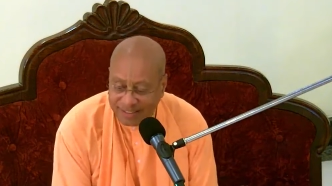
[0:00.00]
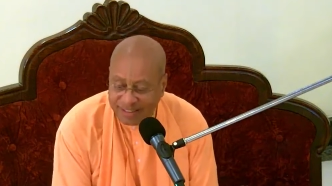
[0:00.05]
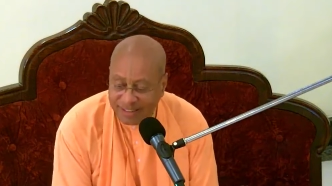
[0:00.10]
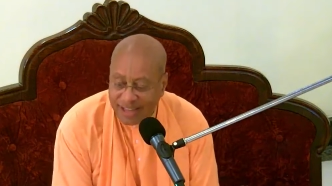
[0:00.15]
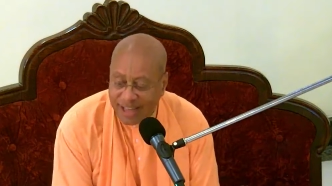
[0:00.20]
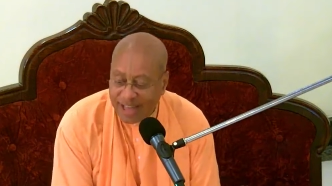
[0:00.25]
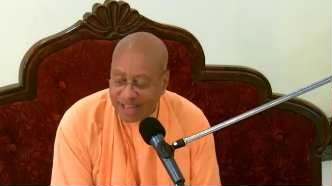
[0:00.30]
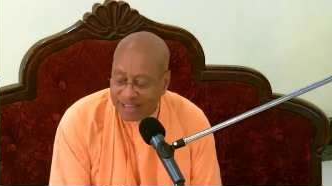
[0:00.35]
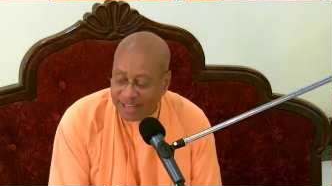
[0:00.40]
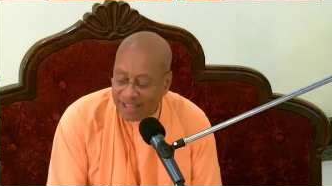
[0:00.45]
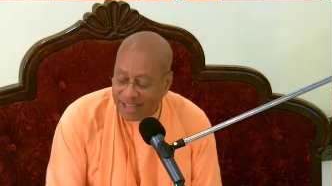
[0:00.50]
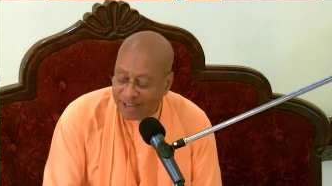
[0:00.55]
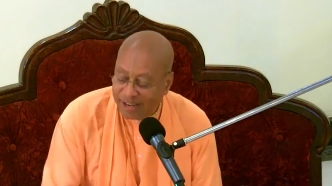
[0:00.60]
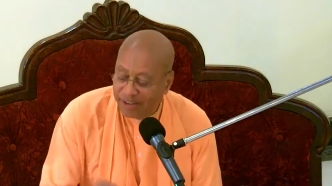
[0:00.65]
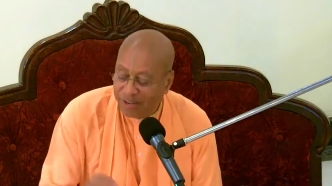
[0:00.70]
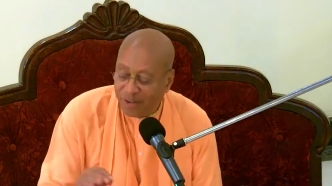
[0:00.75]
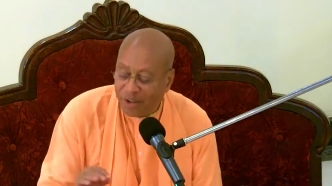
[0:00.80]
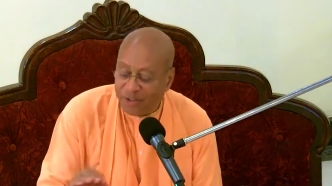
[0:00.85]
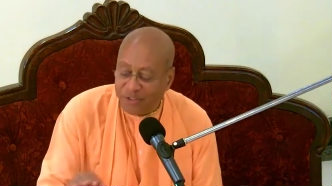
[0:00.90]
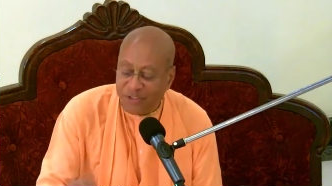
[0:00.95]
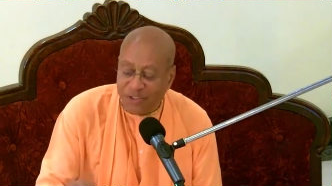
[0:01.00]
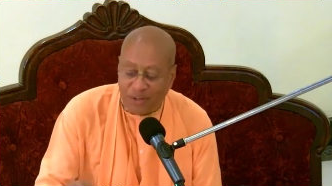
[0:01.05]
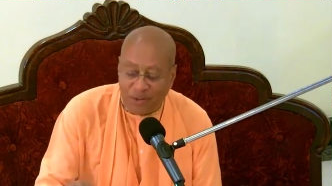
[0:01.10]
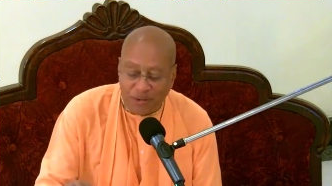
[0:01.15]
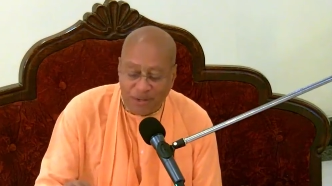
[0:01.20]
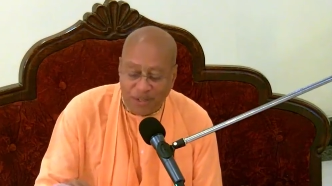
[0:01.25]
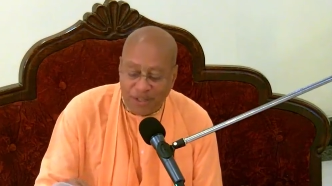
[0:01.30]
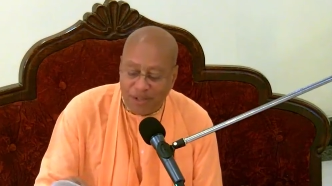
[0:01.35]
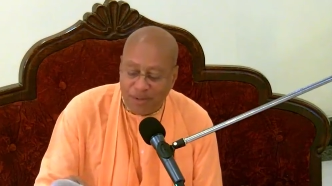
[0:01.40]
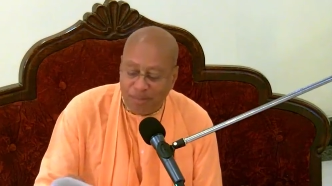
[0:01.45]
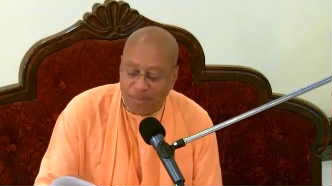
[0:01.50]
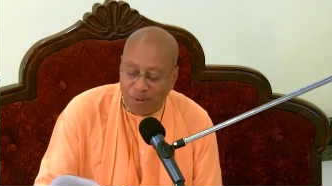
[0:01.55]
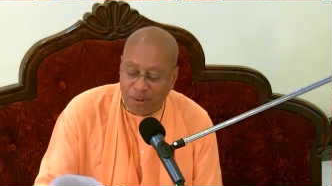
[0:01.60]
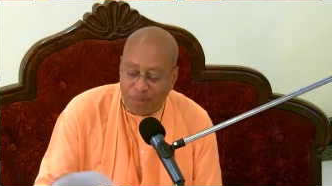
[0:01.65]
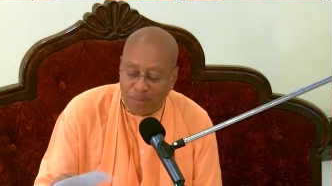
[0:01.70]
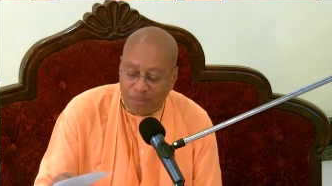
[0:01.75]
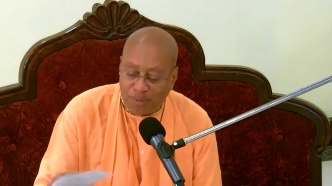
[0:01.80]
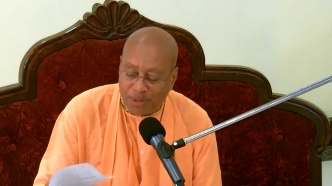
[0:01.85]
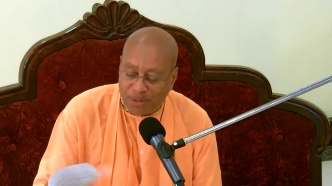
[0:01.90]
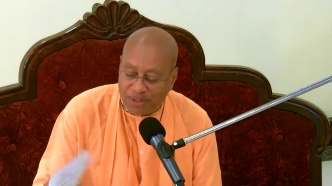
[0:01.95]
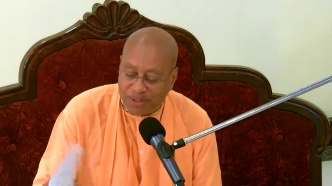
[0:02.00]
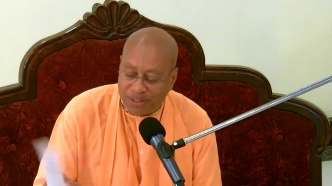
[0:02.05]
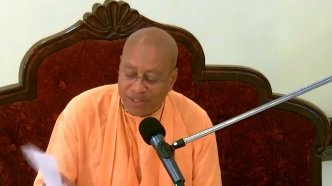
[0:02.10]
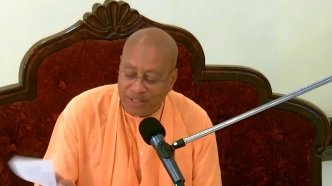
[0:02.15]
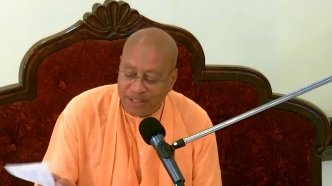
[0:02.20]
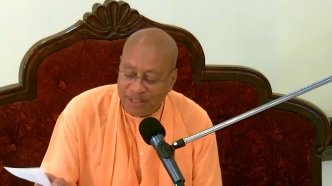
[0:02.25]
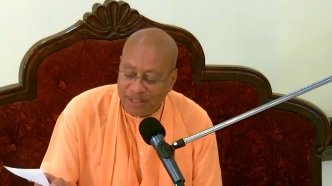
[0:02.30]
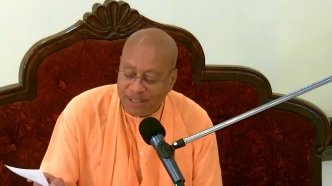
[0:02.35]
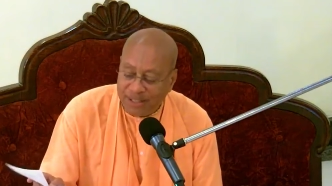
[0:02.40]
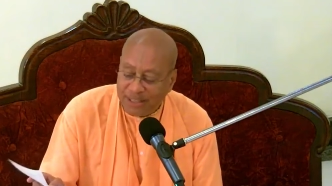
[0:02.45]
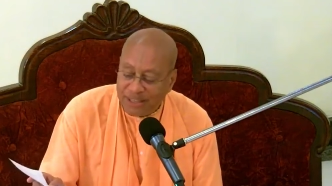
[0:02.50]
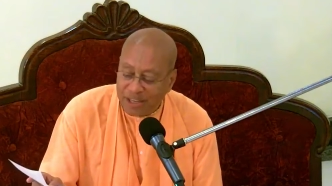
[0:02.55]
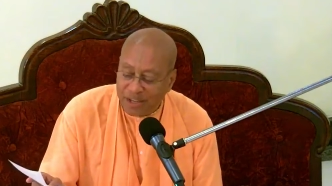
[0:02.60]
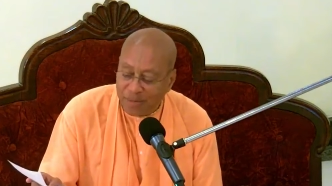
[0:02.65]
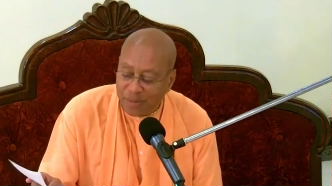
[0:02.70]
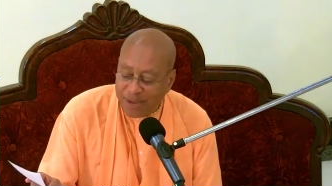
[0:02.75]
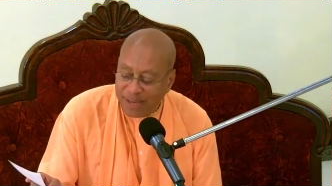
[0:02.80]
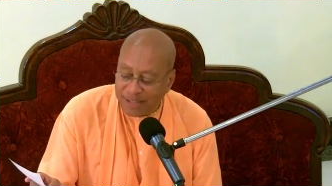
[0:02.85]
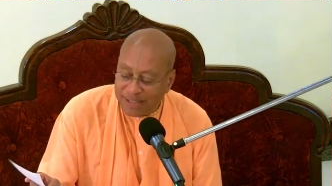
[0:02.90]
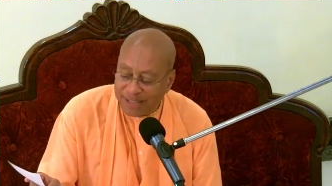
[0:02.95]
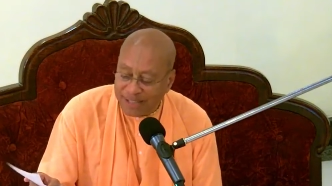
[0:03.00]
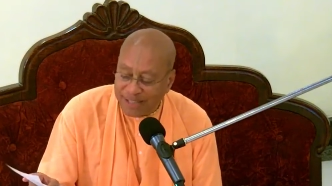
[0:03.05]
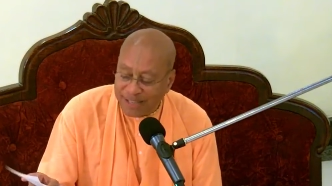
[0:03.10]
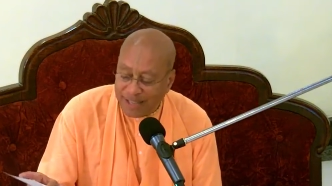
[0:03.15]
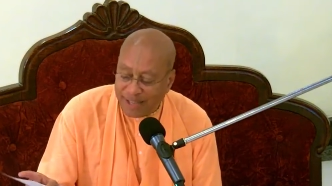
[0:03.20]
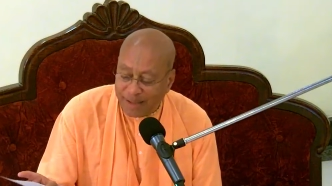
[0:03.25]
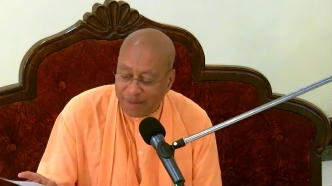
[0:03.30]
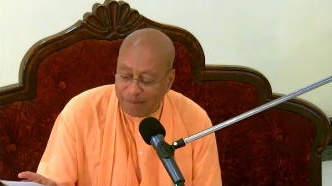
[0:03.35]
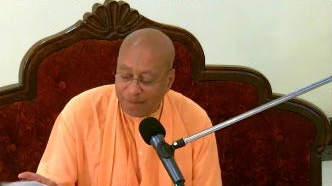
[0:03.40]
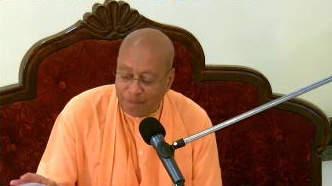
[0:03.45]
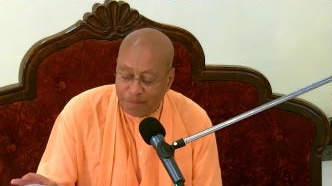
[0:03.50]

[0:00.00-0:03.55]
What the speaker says: And then also in the purports, he writes that